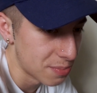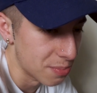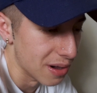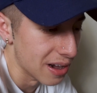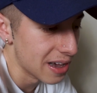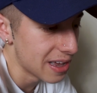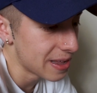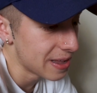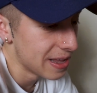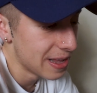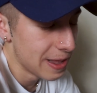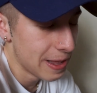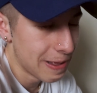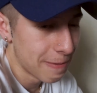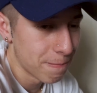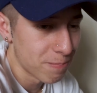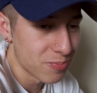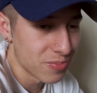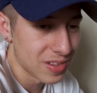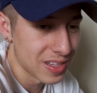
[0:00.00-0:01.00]
But
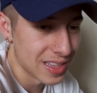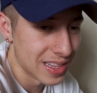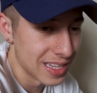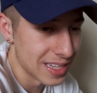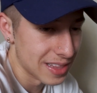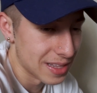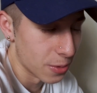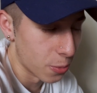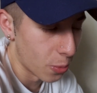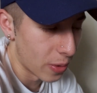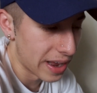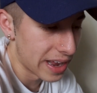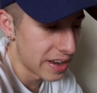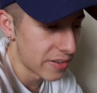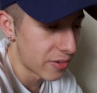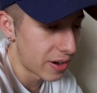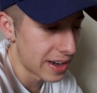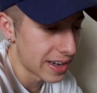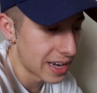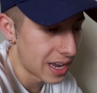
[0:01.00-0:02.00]
the
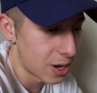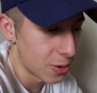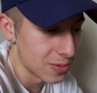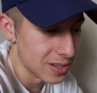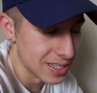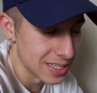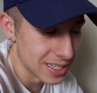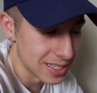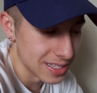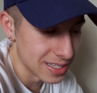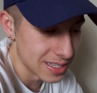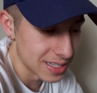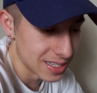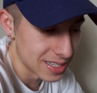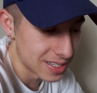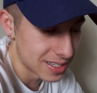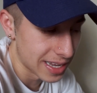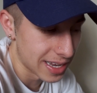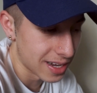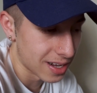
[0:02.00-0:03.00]
wave right now is
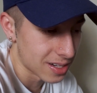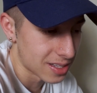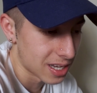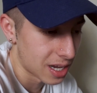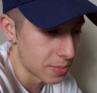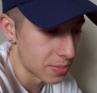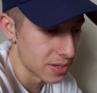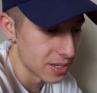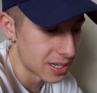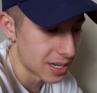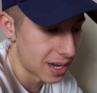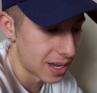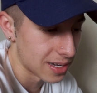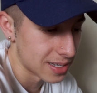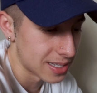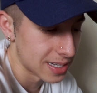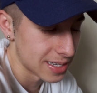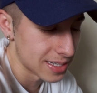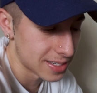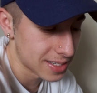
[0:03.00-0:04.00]
staying on top of your
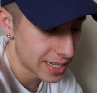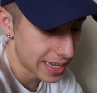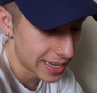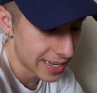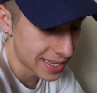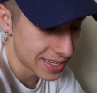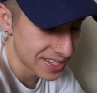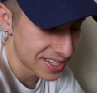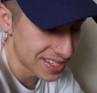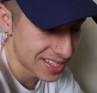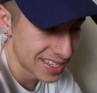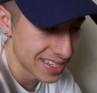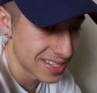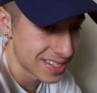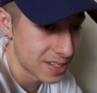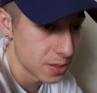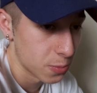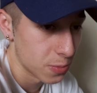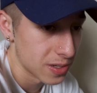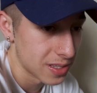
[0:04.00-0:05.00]
content, staying
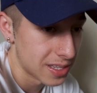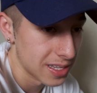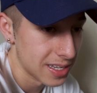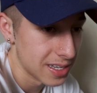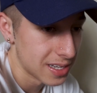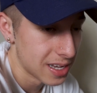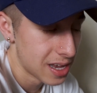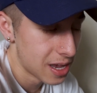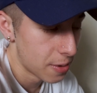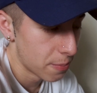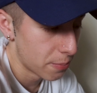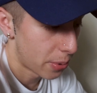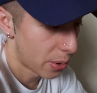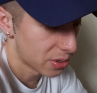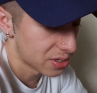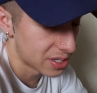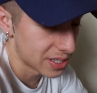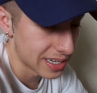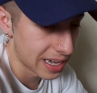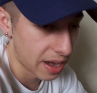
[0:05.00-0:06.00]
consistent with it,
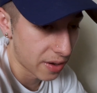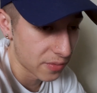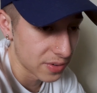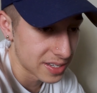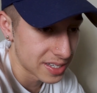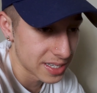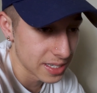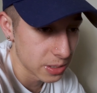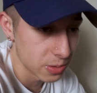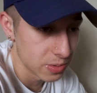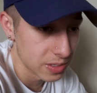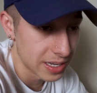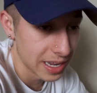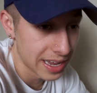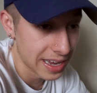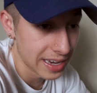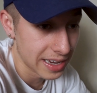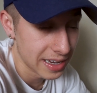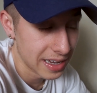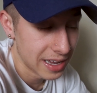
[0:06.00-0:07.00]
posting every single
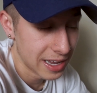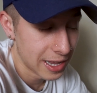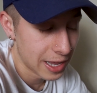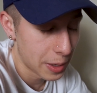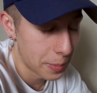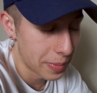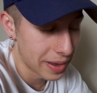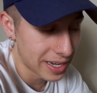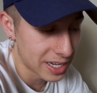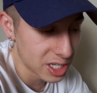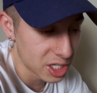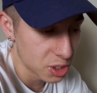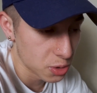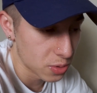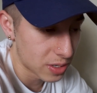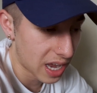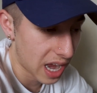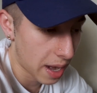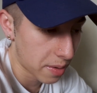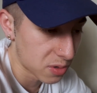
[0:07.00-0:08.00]
day, making sure you
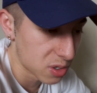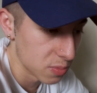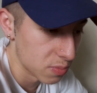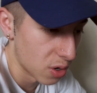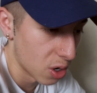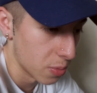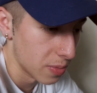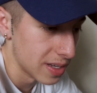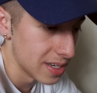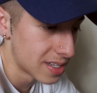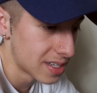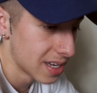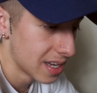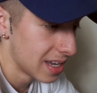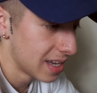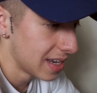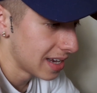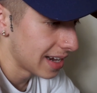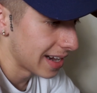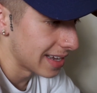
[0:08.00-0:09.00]
capture moments,
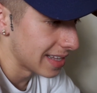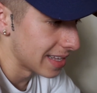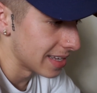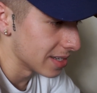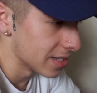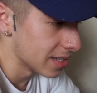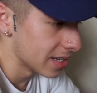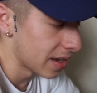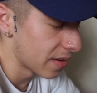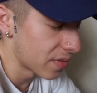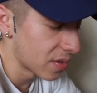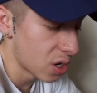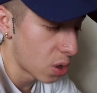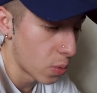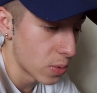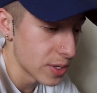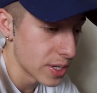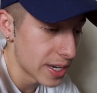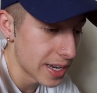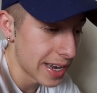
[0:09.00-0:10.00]
and then you never know
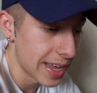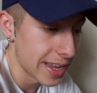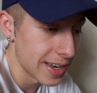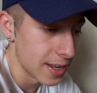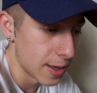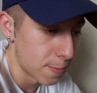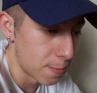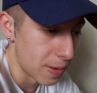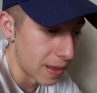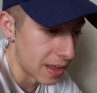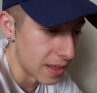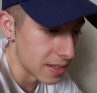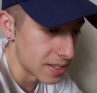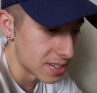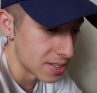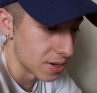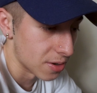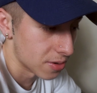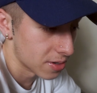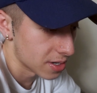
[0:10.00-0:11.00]
where you're gonna end up at.
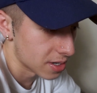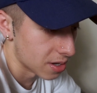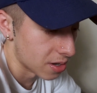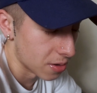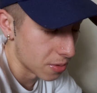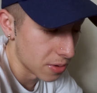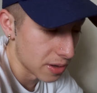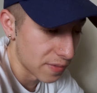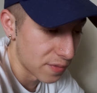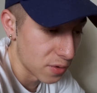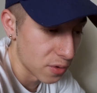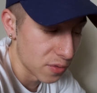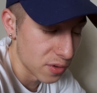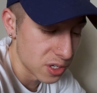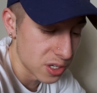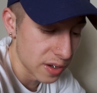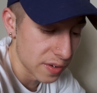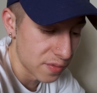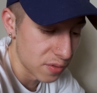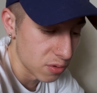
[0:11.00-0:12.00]
So if you
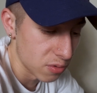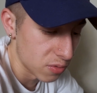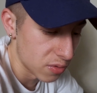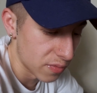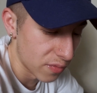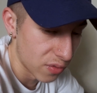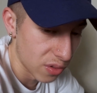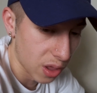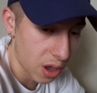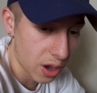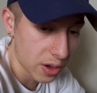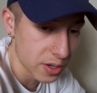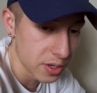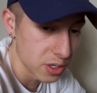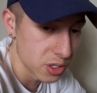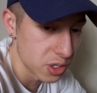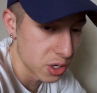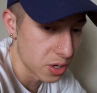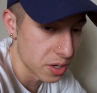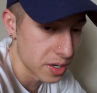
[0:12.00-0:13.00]
vlog your
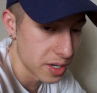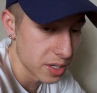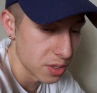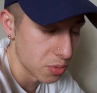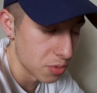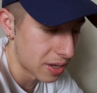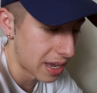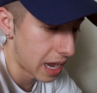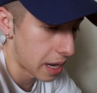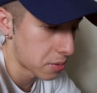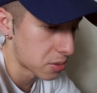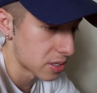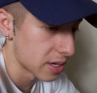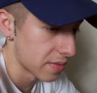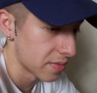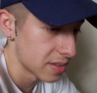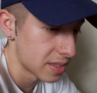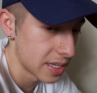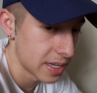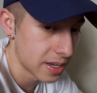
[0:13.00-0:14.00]
journey and you capture
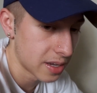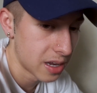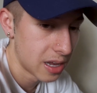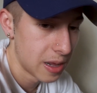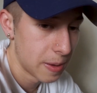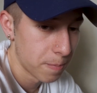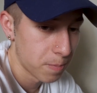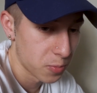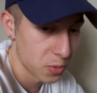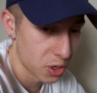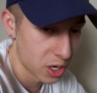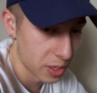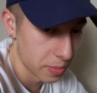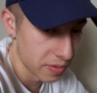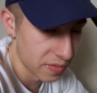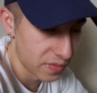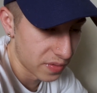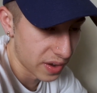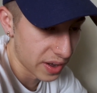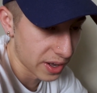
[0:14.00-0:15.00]
everything, you're gonna
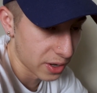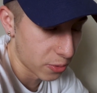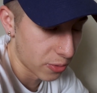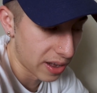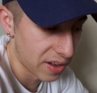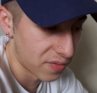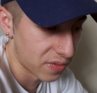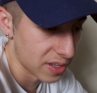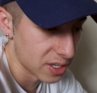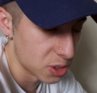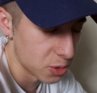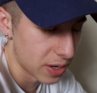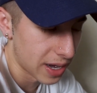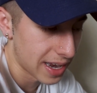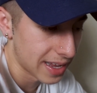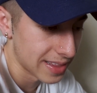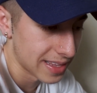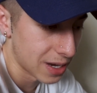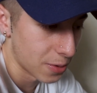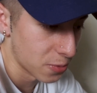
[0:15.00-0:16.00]
be very grateful that you
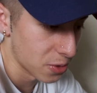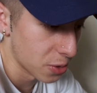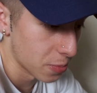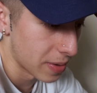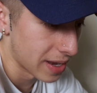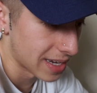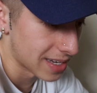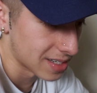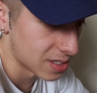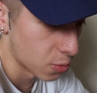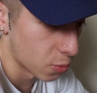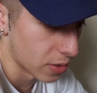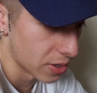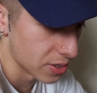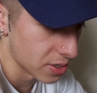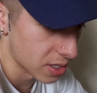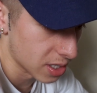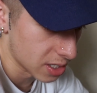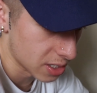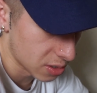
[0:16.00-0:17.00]
had that when you make it to where
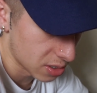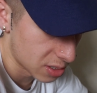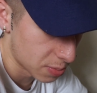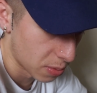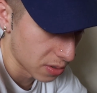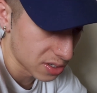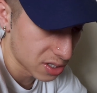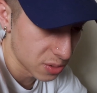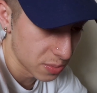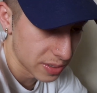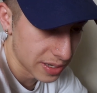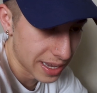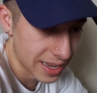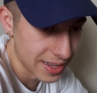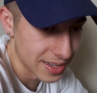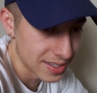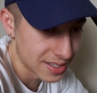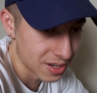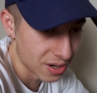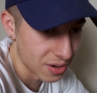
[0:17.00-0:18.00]
you're supposed to be
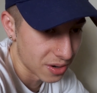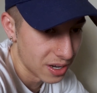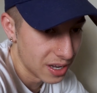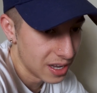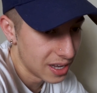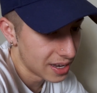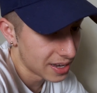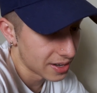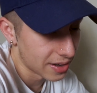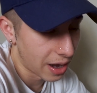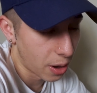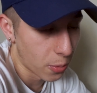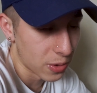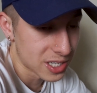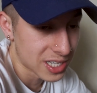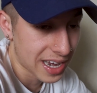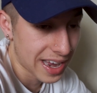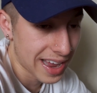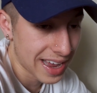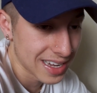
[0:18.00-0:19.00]
at. So I
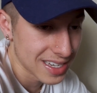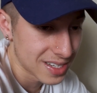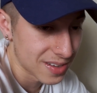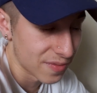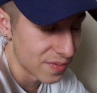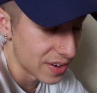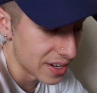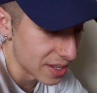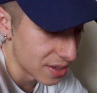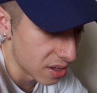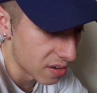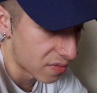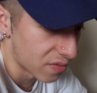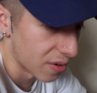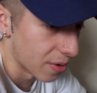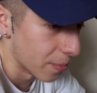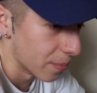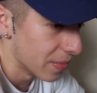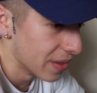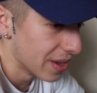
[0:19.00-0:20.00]
wish I had some videos
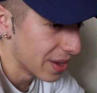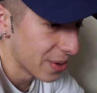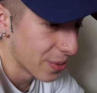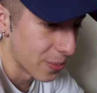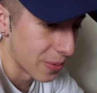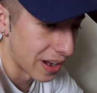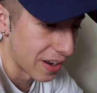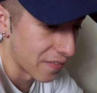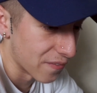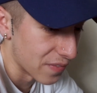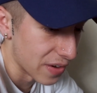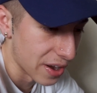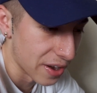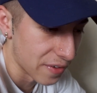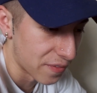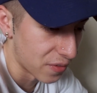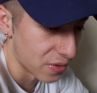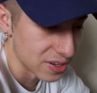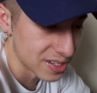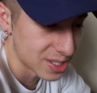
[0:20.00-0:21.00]
from when I very
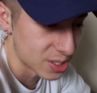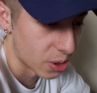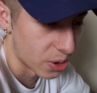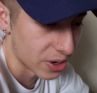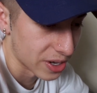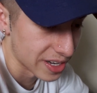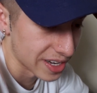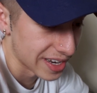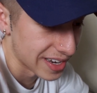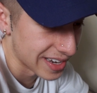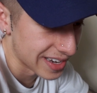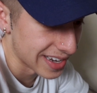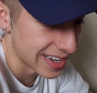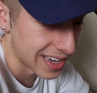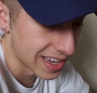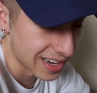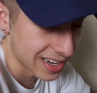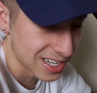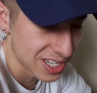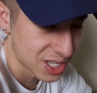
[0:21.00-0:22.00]
first started,
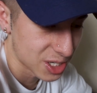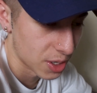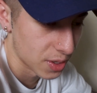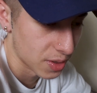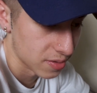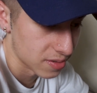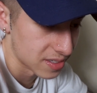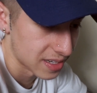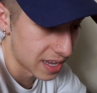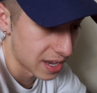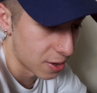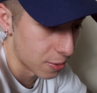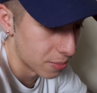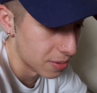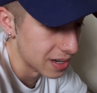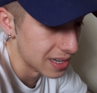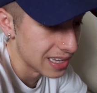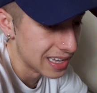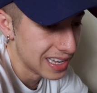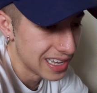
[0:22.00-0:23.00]
and I can show those now,
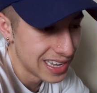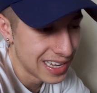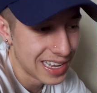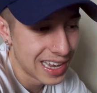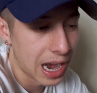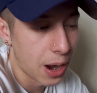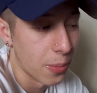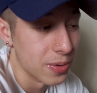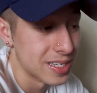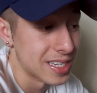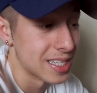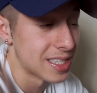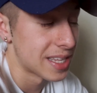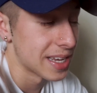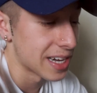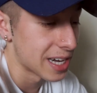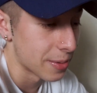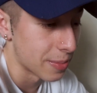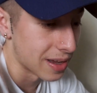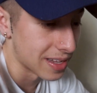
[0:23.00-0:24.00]
but I wasn't
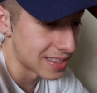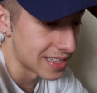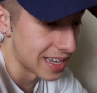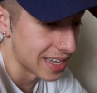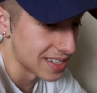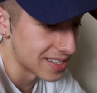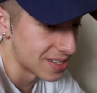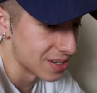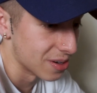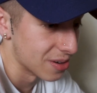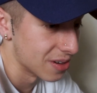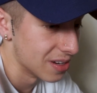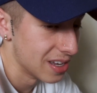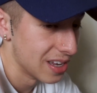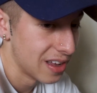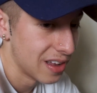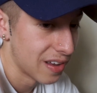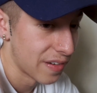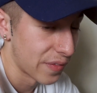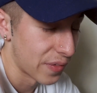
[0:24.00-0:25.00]
thinking about that. So
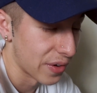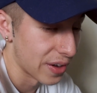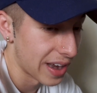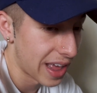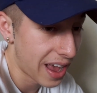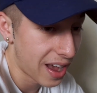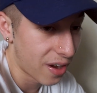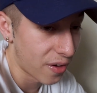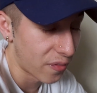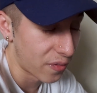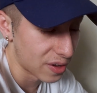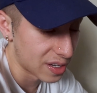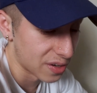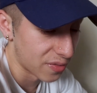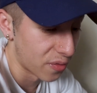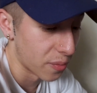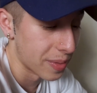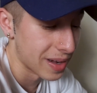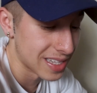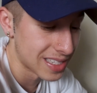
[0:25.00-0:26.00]
for now,
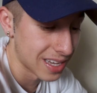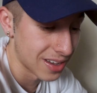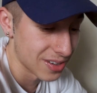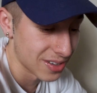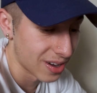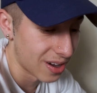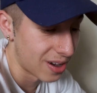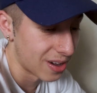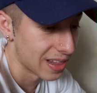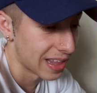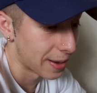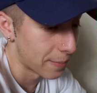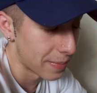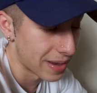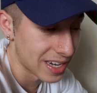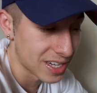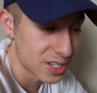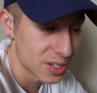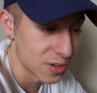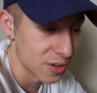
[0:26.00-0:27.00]
for me to tell y'all, like,
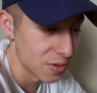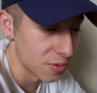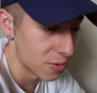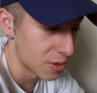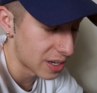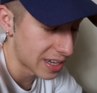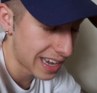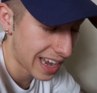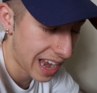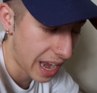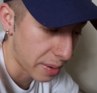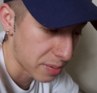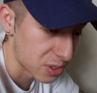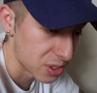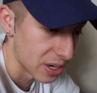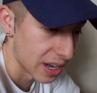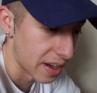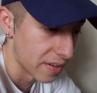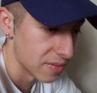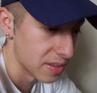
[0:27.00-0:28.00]
make sure you
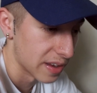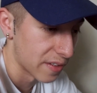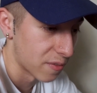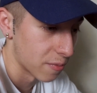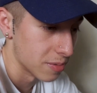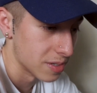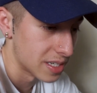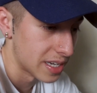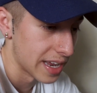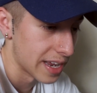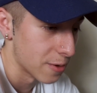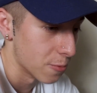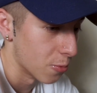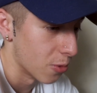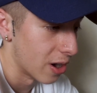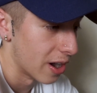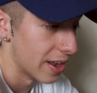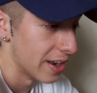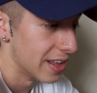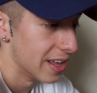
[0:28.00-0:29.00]
capture everything from day
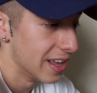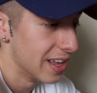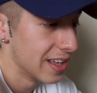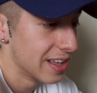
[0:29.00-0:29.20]
one.